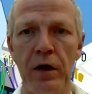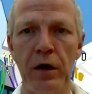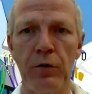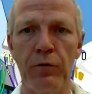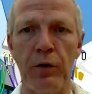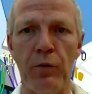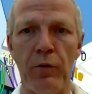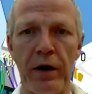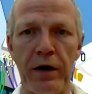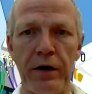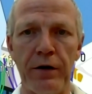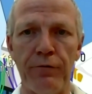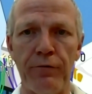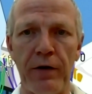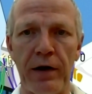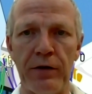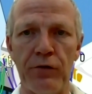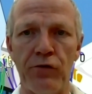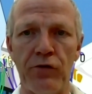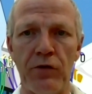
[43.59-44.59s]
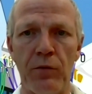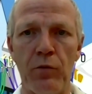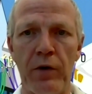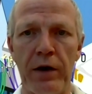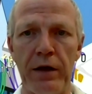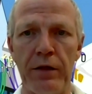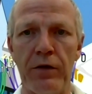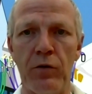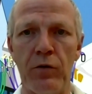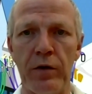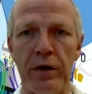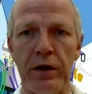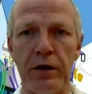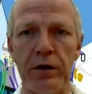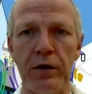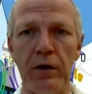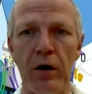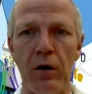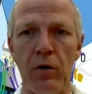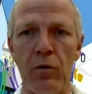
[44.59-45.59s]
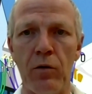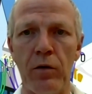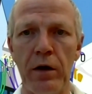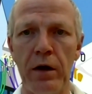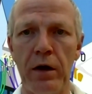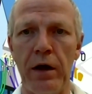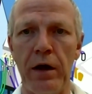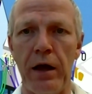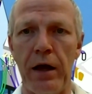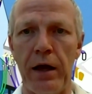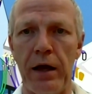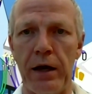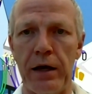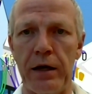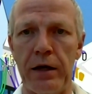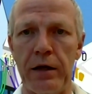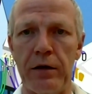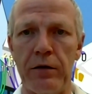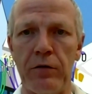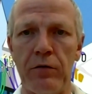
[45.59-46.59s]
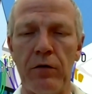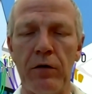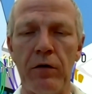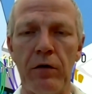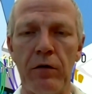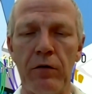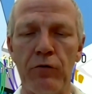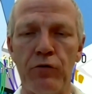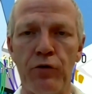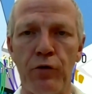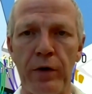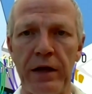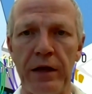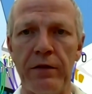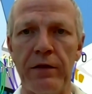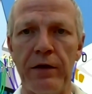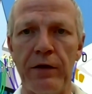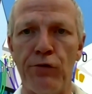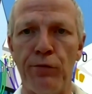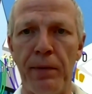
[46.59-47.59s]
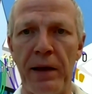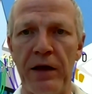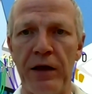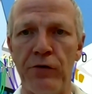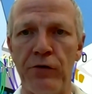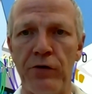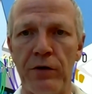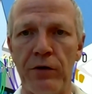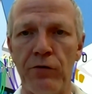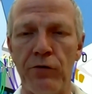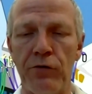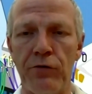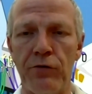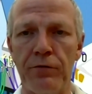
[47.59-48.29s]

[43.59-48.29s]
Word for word: we wanted to find some way that we could go and treat these patients.